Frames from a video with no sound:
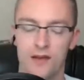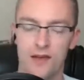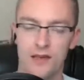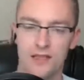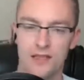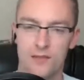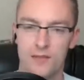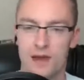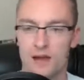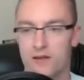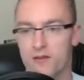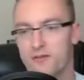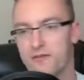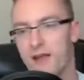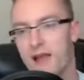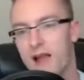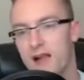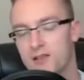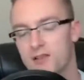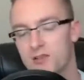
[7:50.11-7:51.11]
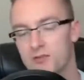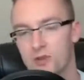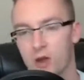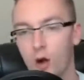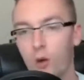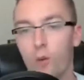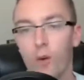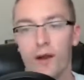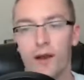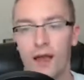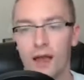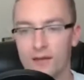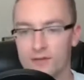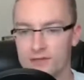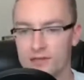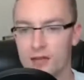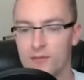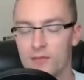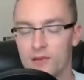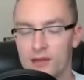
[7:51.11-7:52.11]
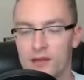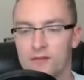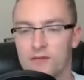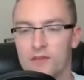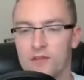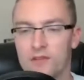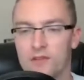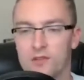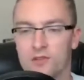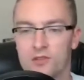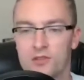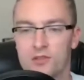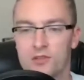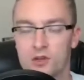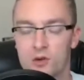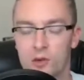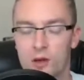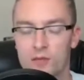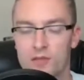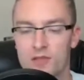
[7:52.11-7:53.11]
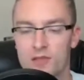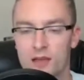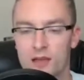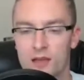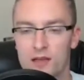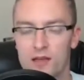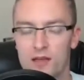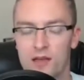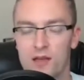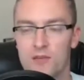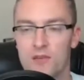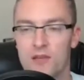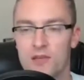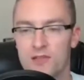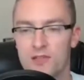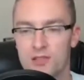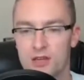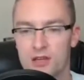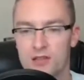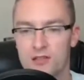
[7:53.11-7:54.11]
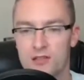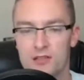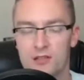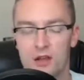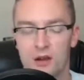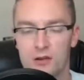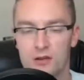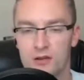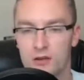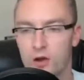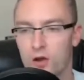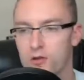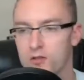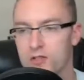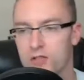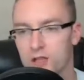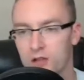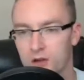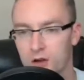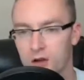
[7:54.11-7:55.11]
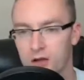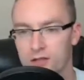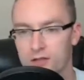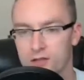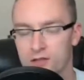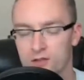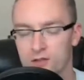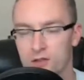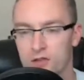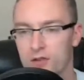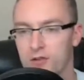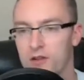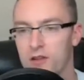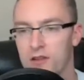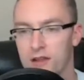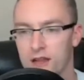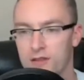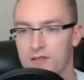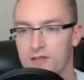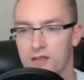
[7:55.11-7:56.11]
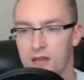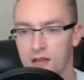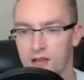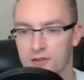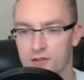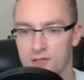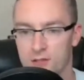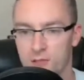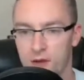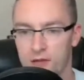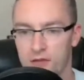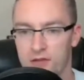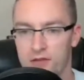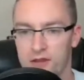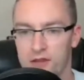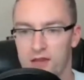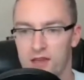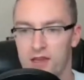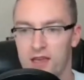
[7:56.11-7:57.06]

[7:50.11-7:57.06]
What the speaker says: As a matter of fact, you don't want to have 10 million visitors to your website because chances are your hosting costs are $30,000 a month.